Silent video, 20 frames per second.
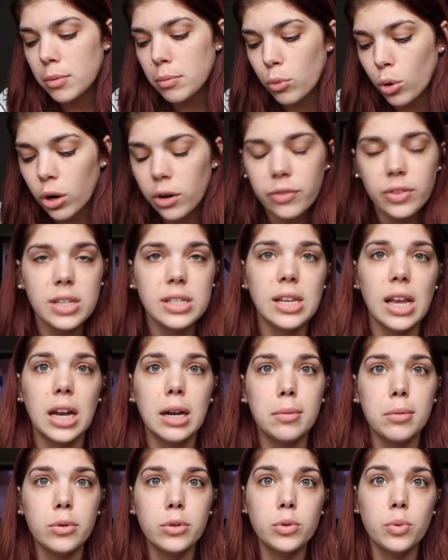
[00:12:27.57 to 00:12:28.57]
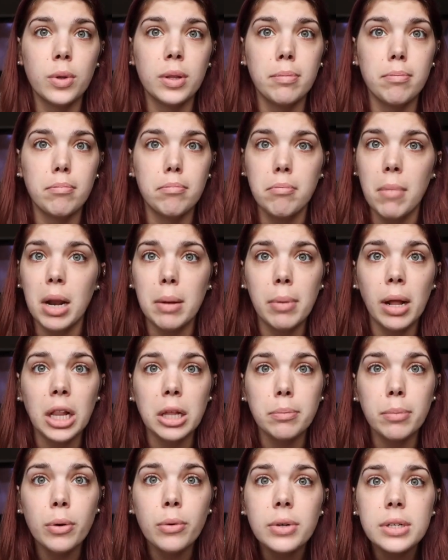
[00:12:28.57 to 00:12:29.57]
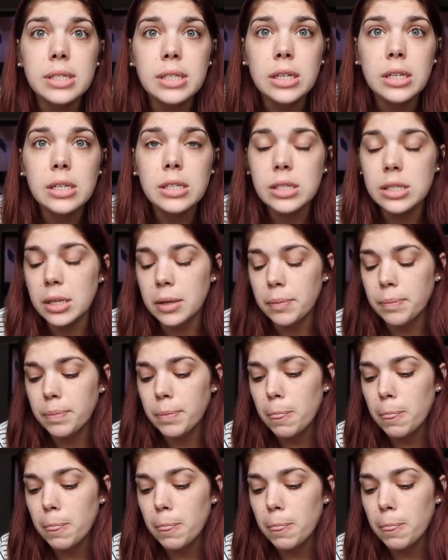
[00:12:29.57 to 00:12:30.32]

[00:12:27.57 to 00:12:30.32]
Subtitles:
more of these animals with metabolic bone disease,